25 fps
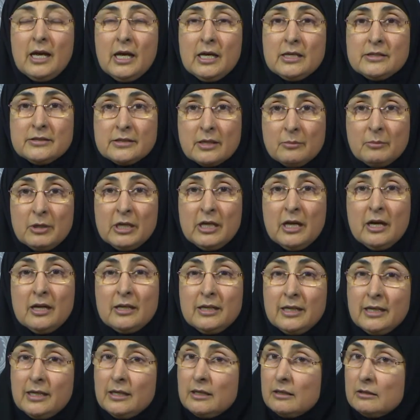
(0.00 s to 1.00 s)

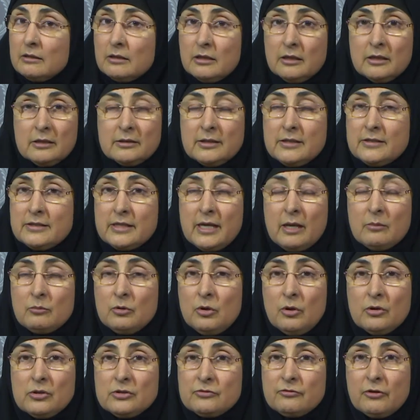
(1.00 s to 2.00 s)
Similarly, the same
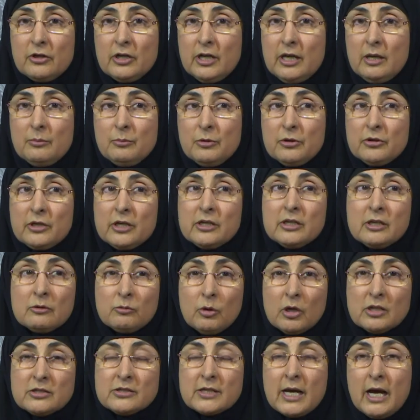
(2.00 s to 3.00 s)
goes for a hypocrite. He
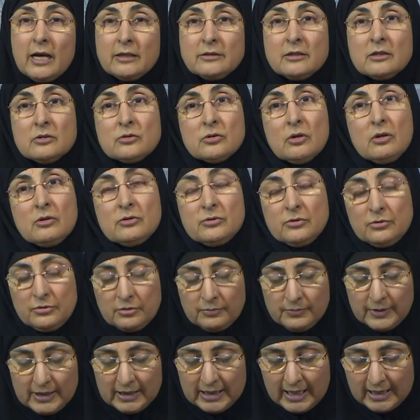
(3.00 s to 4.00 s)
wants others also to
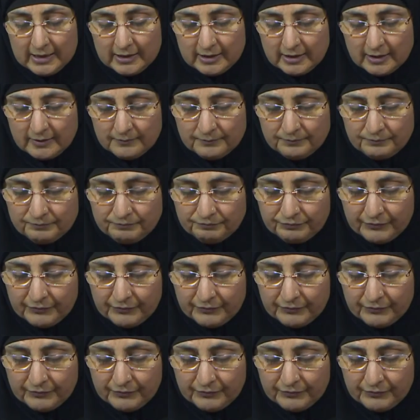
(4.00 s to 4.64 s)
be like him.